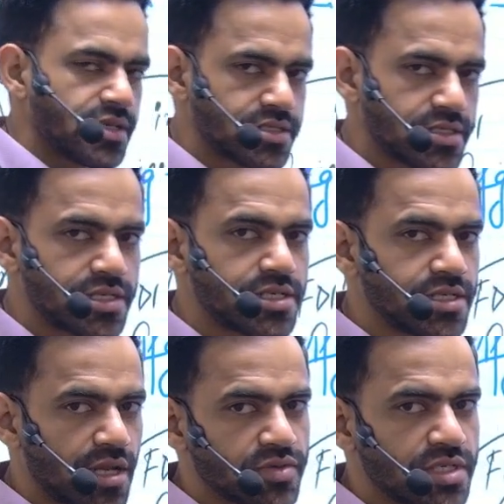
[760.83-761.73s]

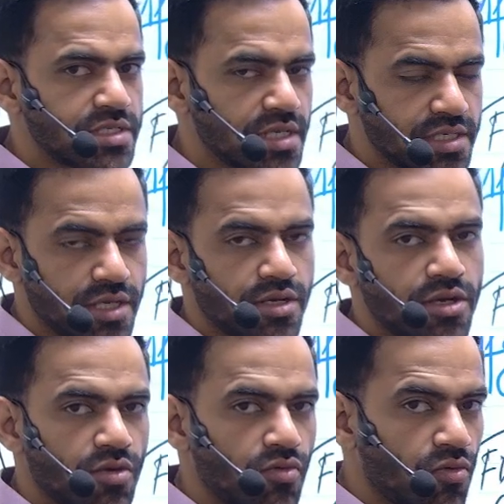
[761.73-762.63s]

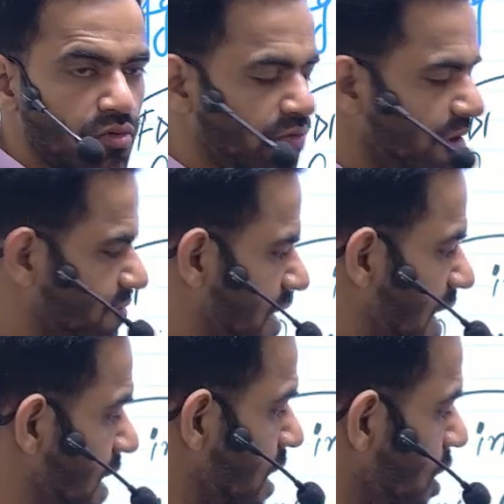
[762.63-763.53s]
60,600 crore of
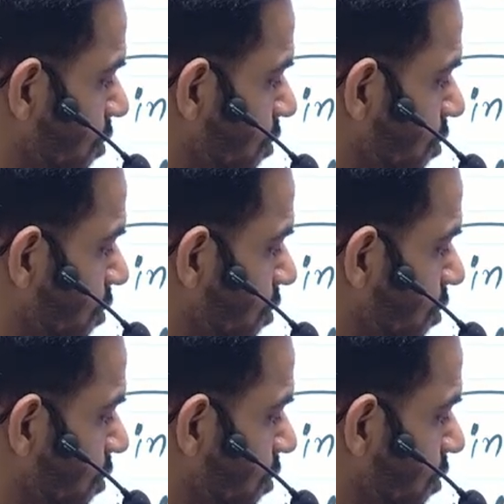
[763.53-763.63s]
FDI,